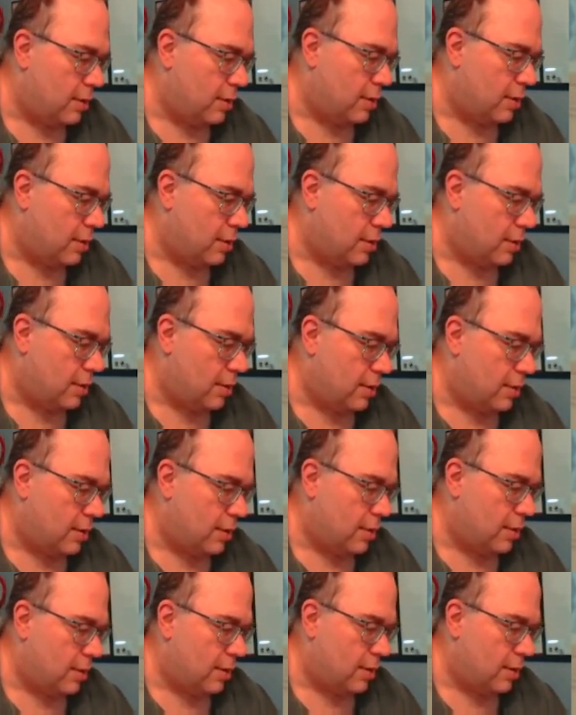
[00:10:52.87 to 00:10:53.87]

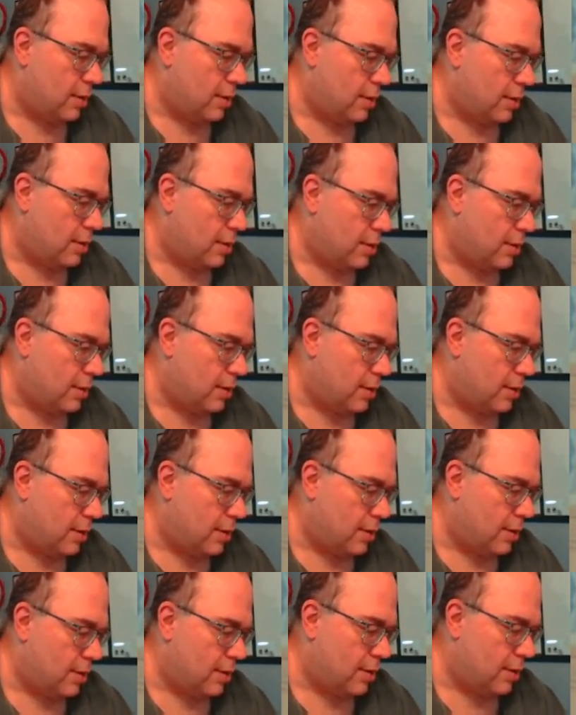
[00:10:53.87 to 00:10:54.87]

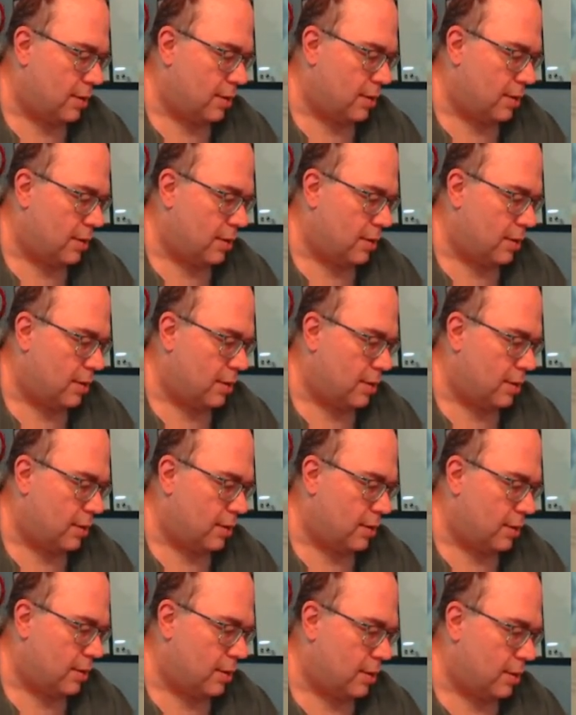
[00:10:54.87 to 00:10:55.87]

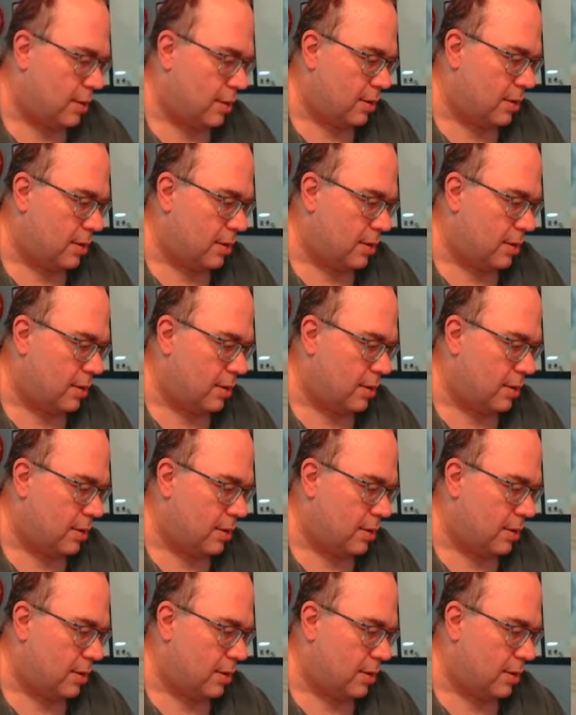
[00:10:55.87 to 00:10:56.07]
No one is speaking in this clip.